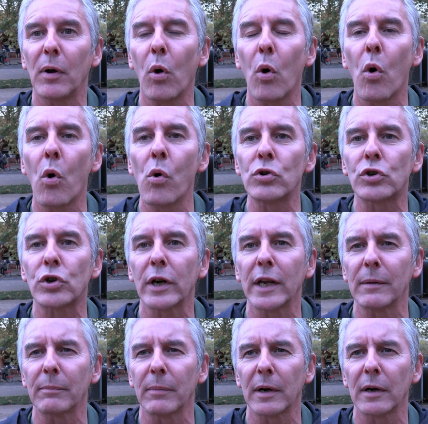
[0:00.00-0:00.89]
all
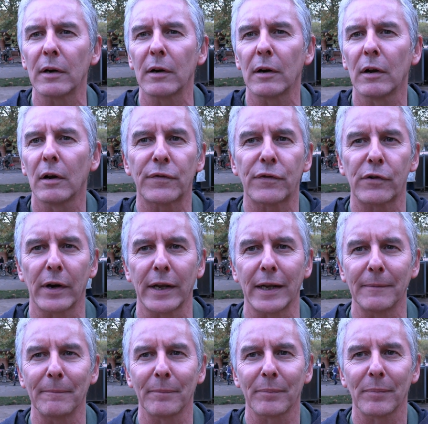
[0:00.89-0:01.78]
treatment free.